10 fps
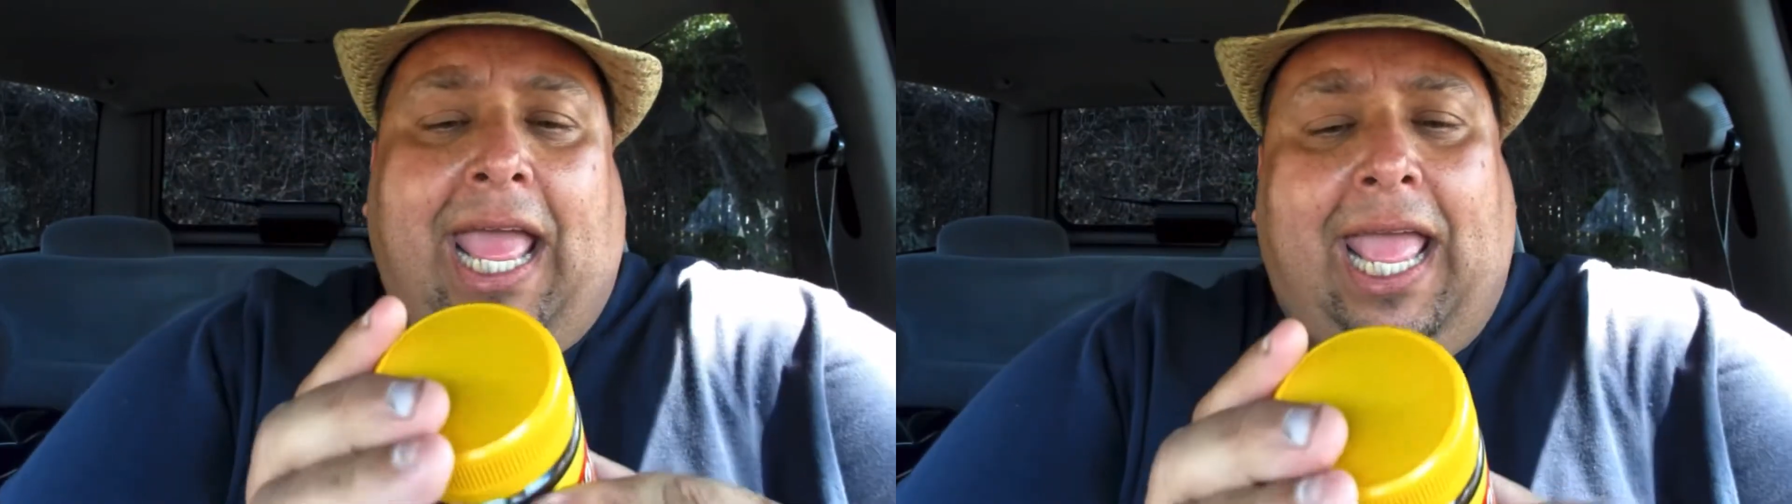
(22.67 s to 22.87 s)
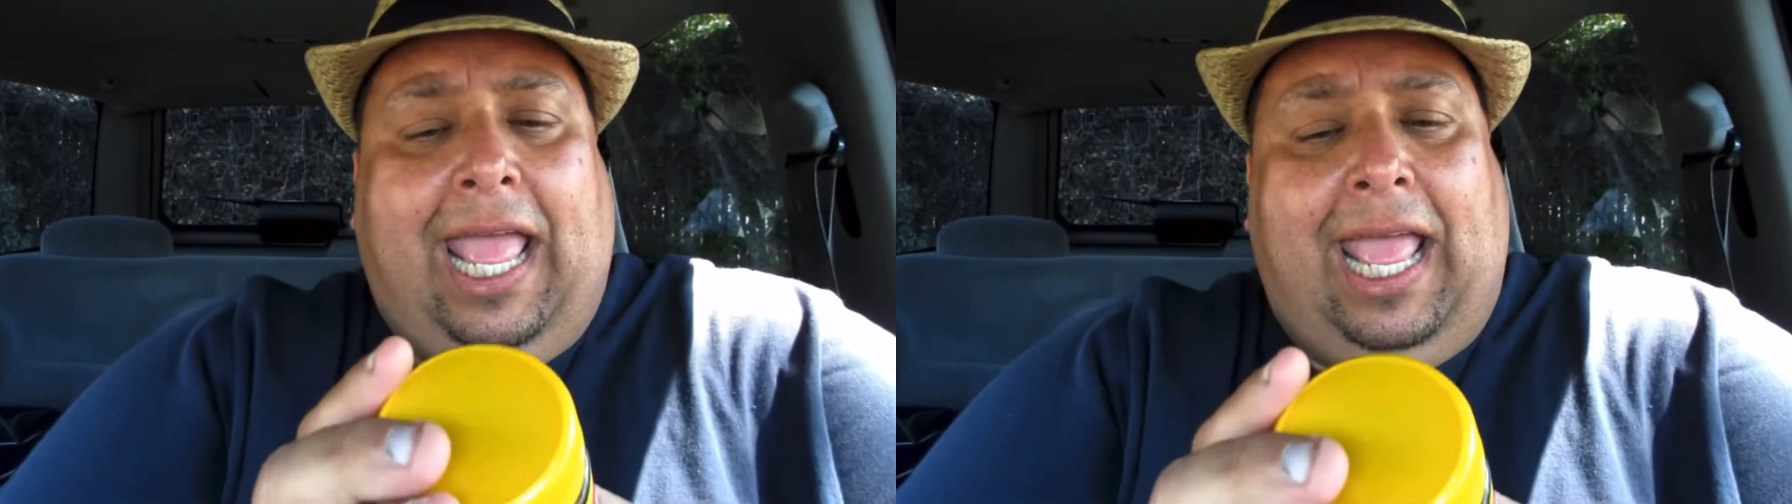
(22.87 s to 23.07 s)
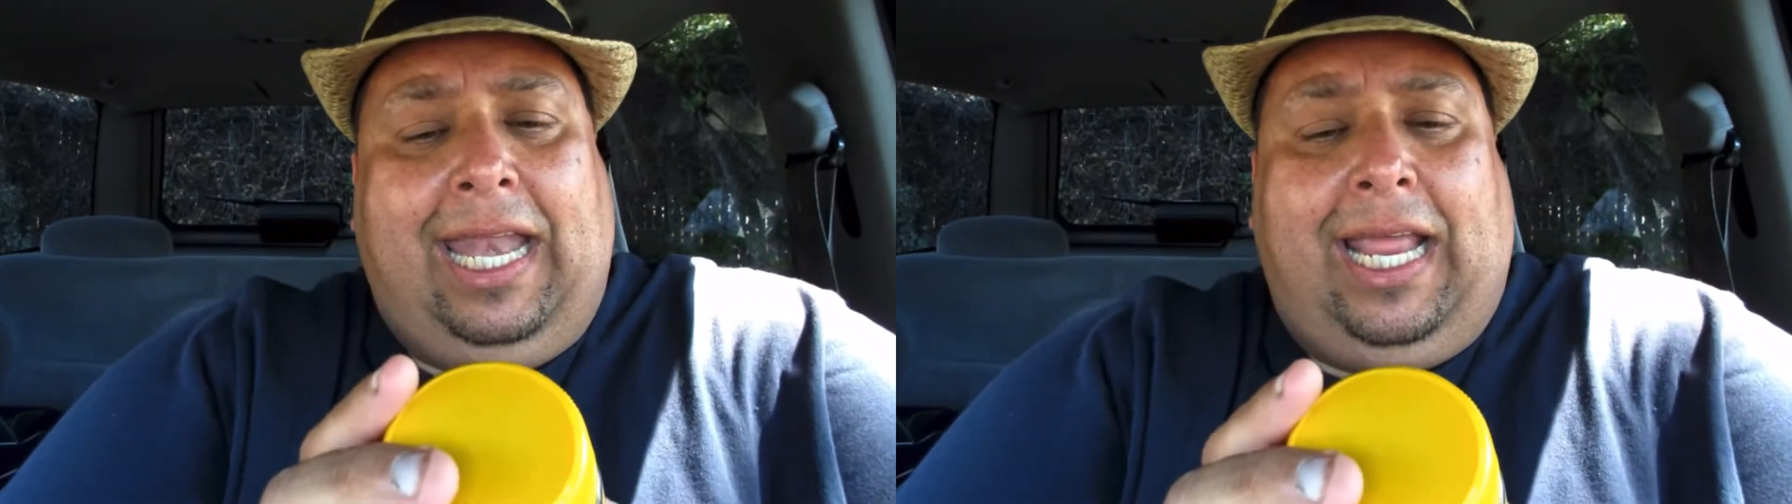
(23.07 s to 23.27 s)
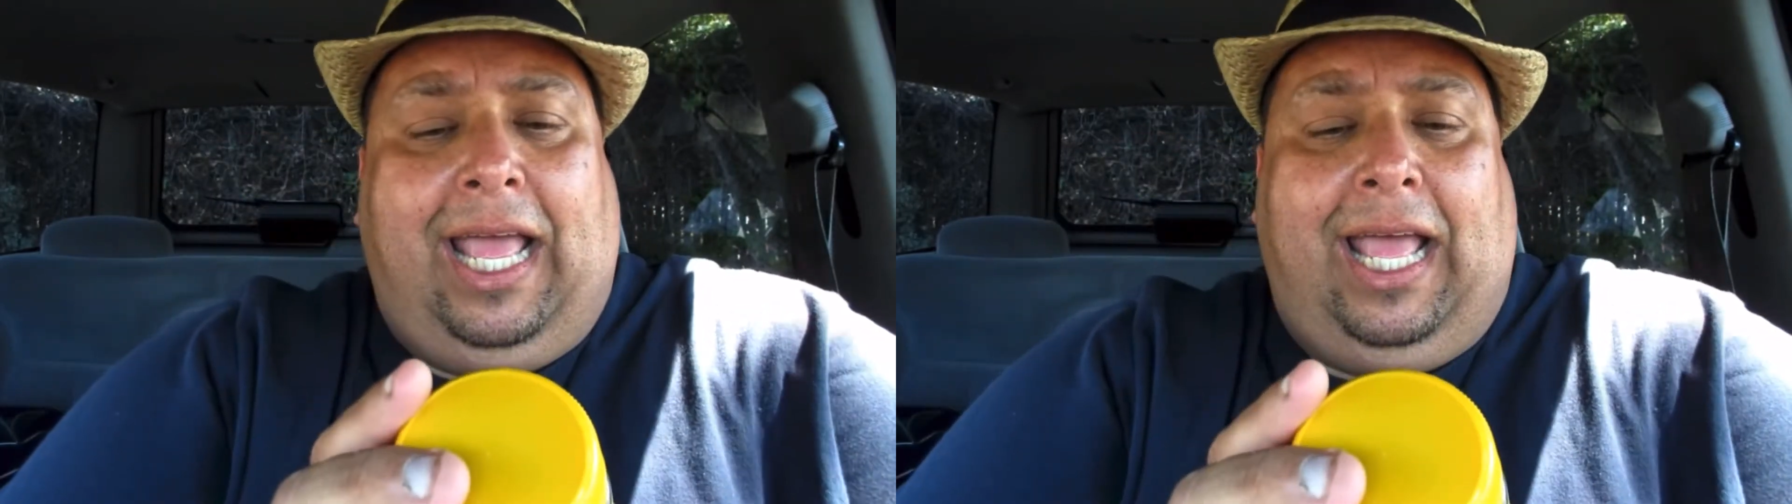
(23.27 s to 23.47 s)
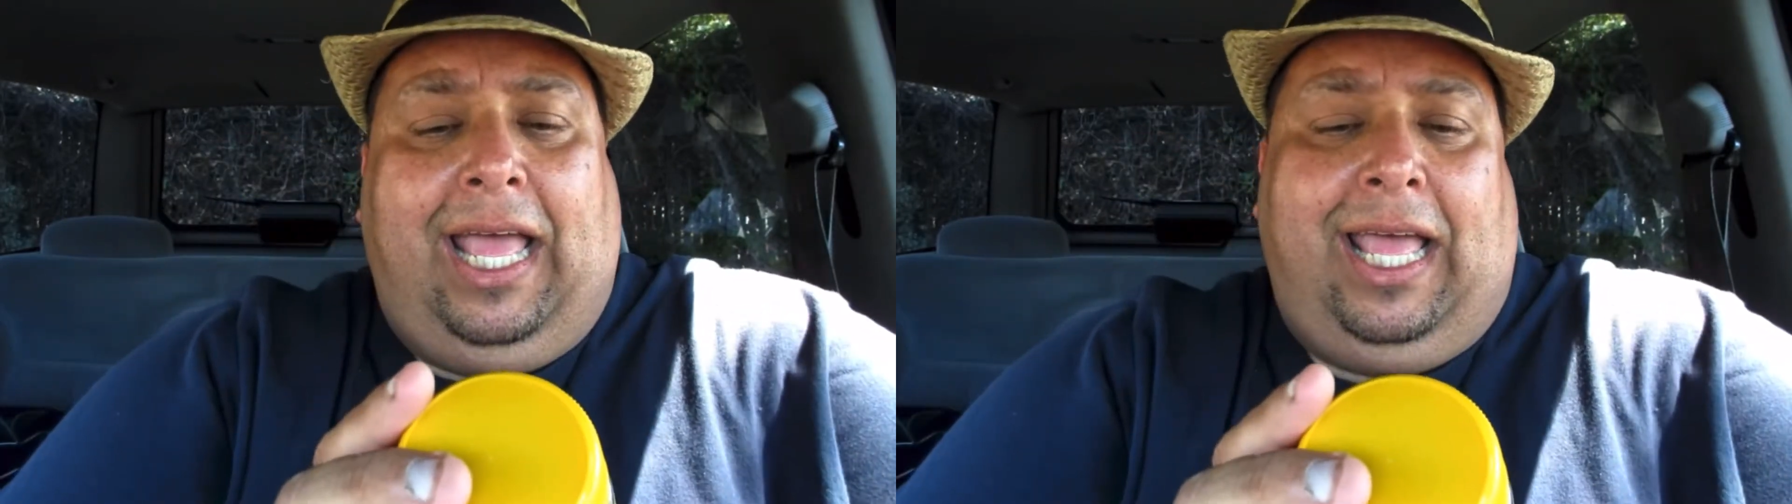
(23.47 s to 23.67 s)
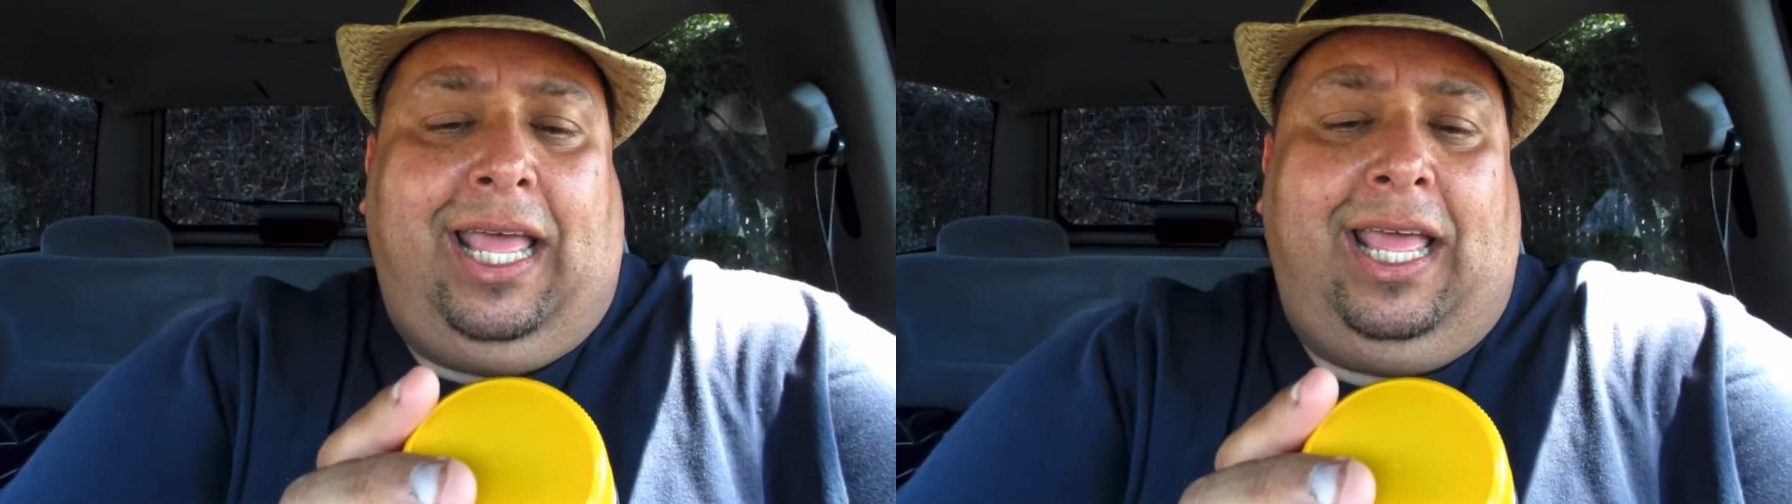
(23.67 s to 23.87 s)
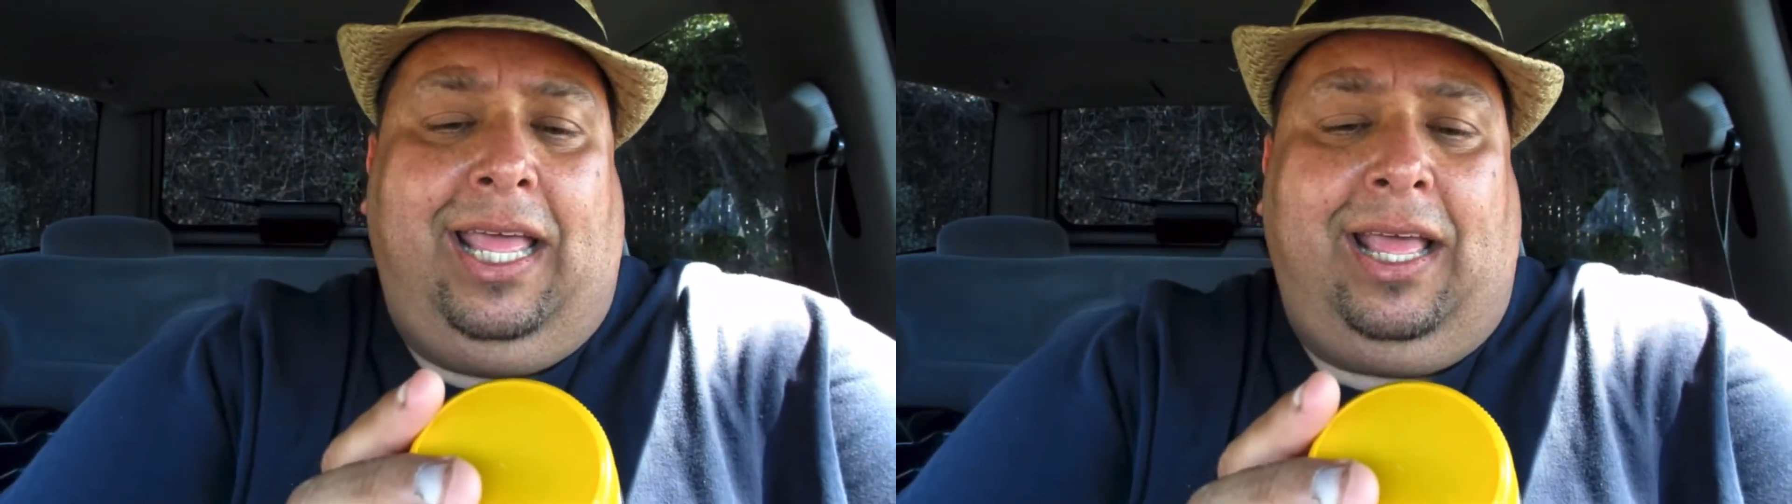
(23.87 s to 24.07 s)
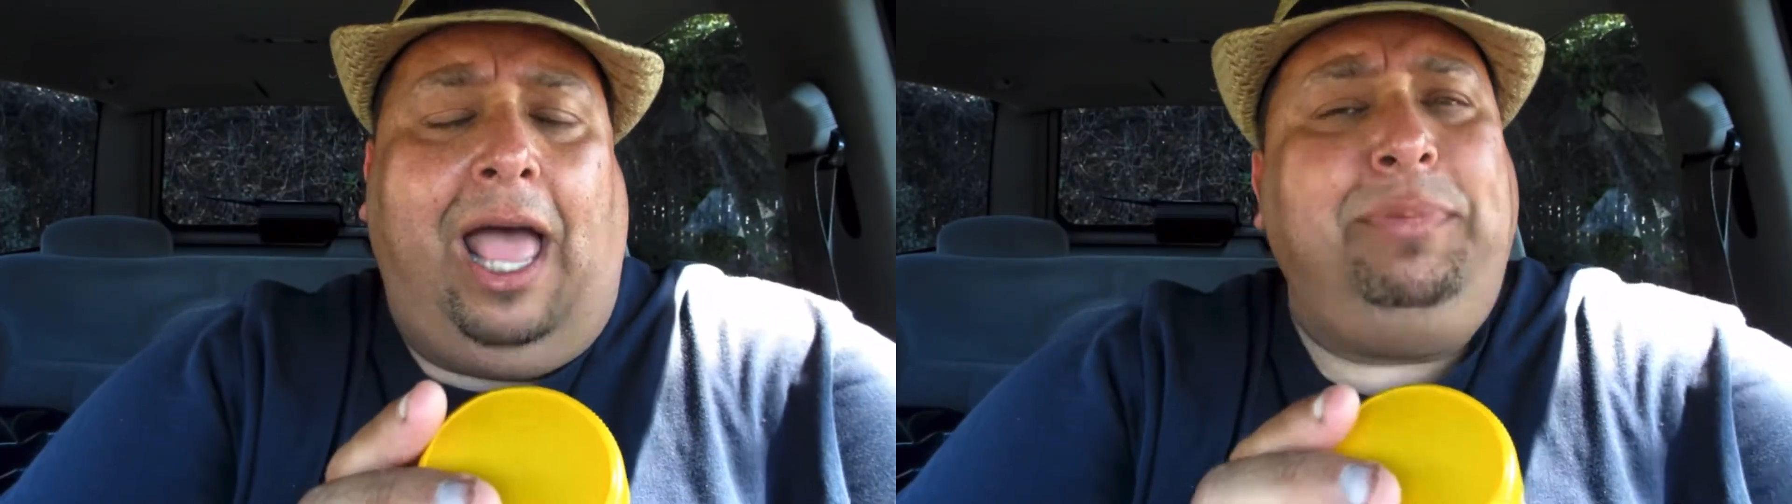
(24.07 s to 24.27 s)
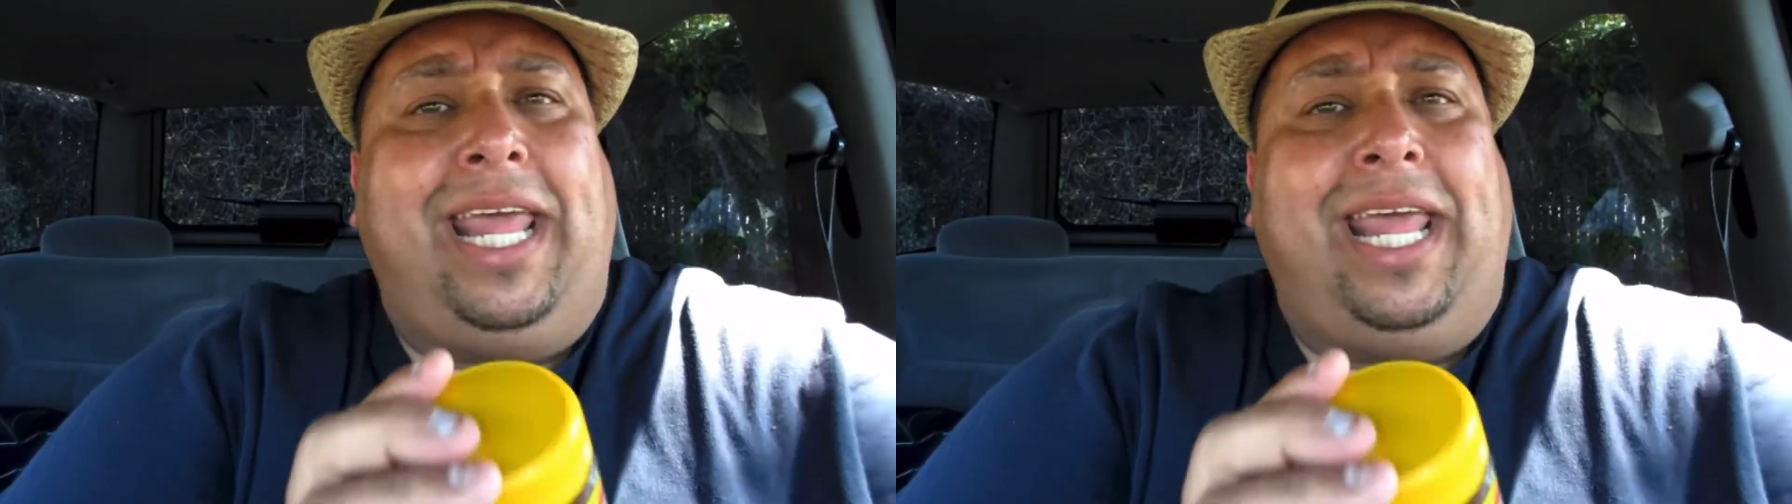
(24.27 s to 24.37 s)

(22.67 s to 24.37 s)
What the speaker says: And I'm